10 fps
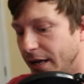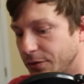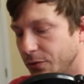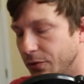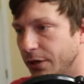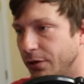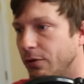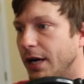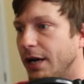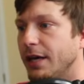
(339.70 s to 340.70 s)
really cool
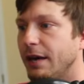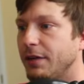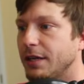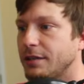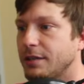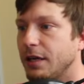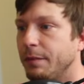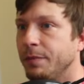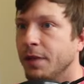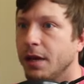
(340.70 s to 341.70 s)
how they have that set
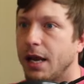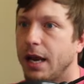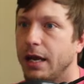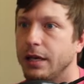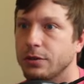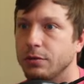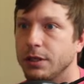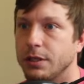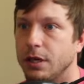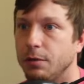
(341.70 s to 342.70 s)
up, and it's going
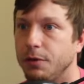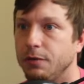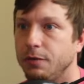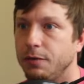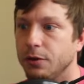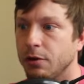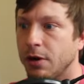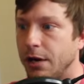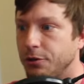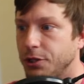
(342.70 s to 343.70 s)
to help you fill your
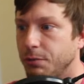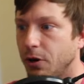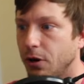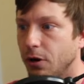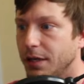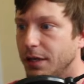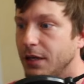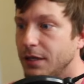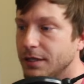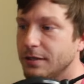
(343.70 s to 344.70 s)
energy bar
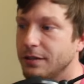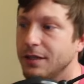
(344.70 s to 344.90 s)
because